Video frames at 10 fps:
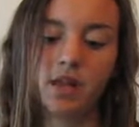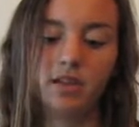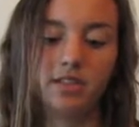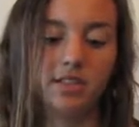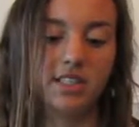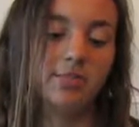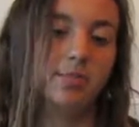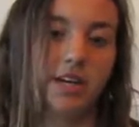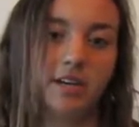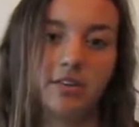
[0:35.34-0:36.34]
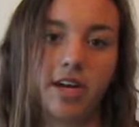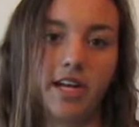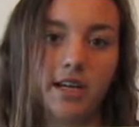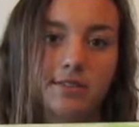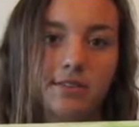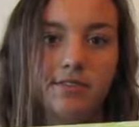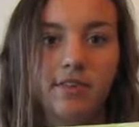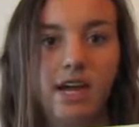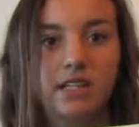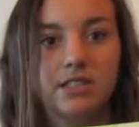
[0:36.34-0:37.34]
So these make great gifts for
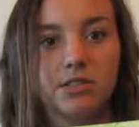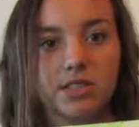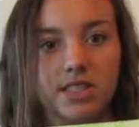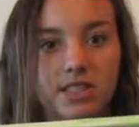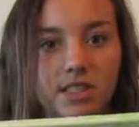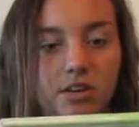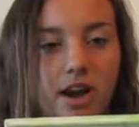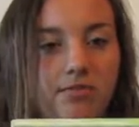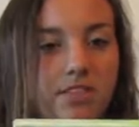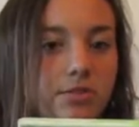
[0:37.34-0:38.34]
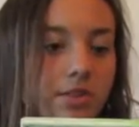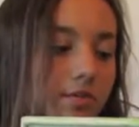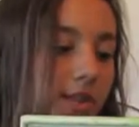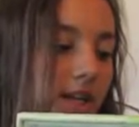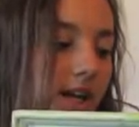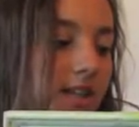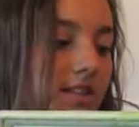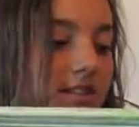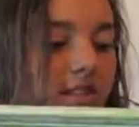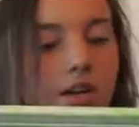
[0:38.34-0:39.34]
friends or just a craft to do on the
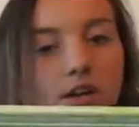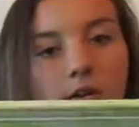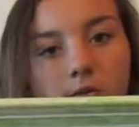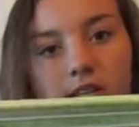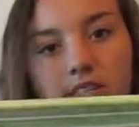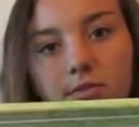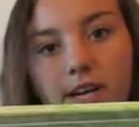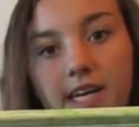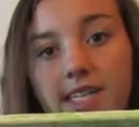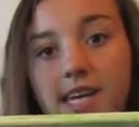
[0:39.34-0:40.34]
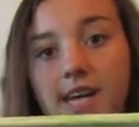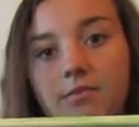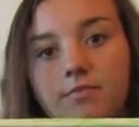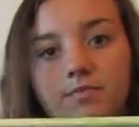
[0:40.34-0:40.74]
weekends when it's a rainy day.